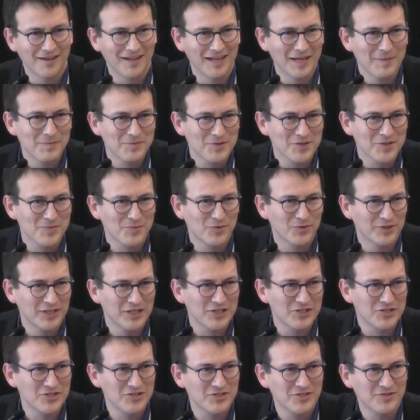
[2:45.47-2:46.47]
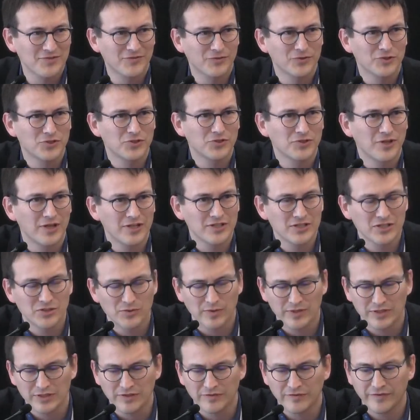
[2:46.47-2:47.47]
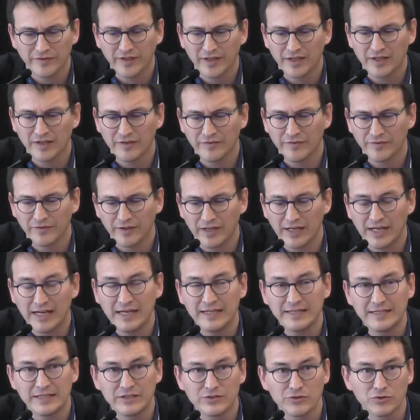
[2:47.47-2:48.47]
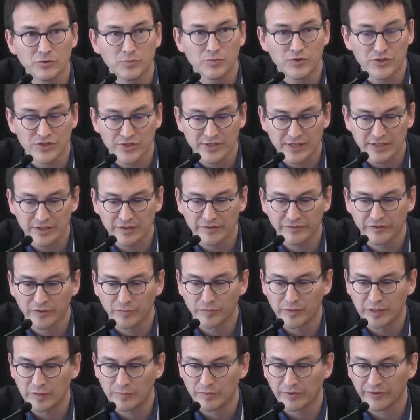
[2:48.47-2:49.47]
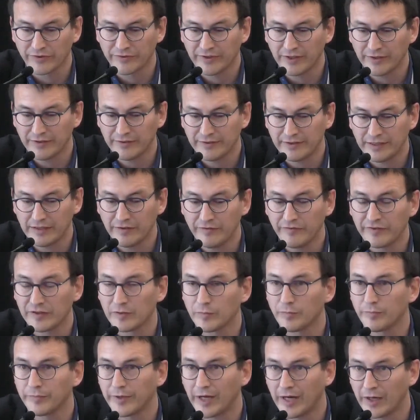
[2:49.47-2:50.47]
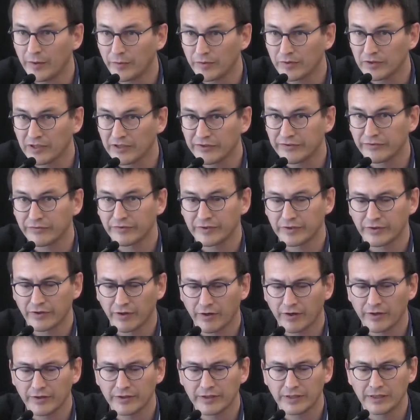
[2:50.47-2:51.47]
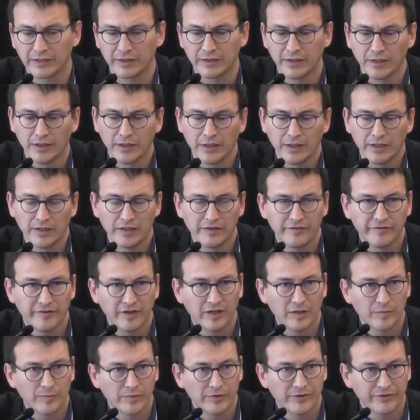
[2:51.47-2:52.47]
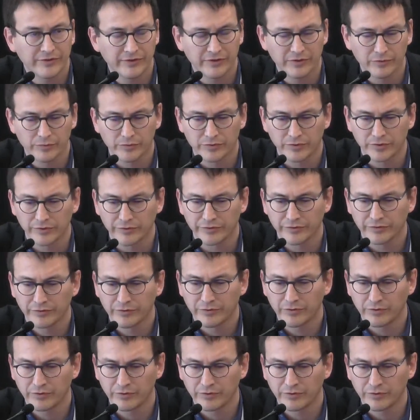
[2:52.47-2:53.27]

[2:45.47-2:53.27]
Ipsos predictions for 2025, 82% of the people said they feel powerless regarding developments in the world.